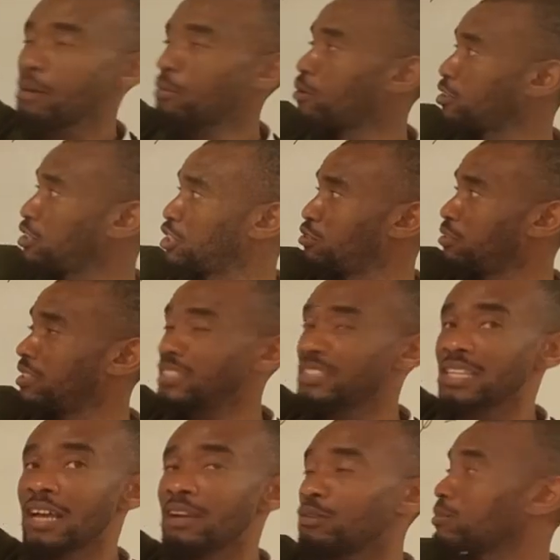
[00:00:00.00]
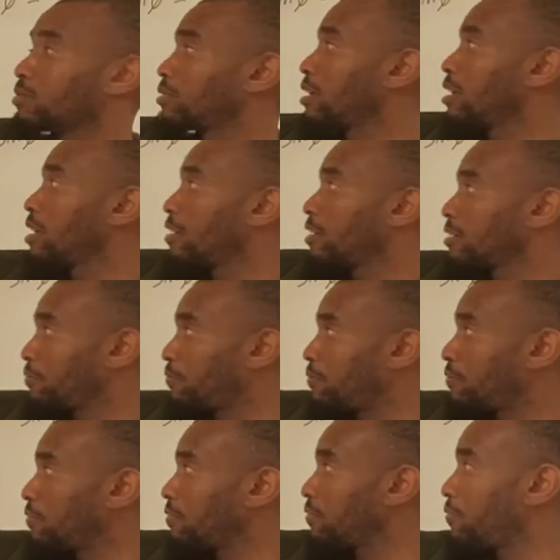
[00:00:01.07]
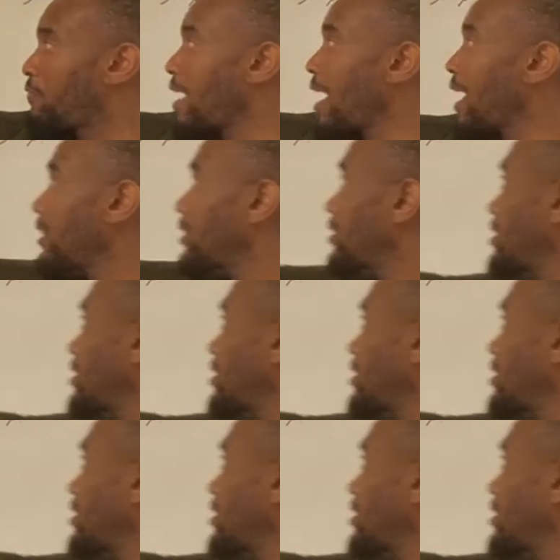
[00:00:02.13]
considering this angle, phi,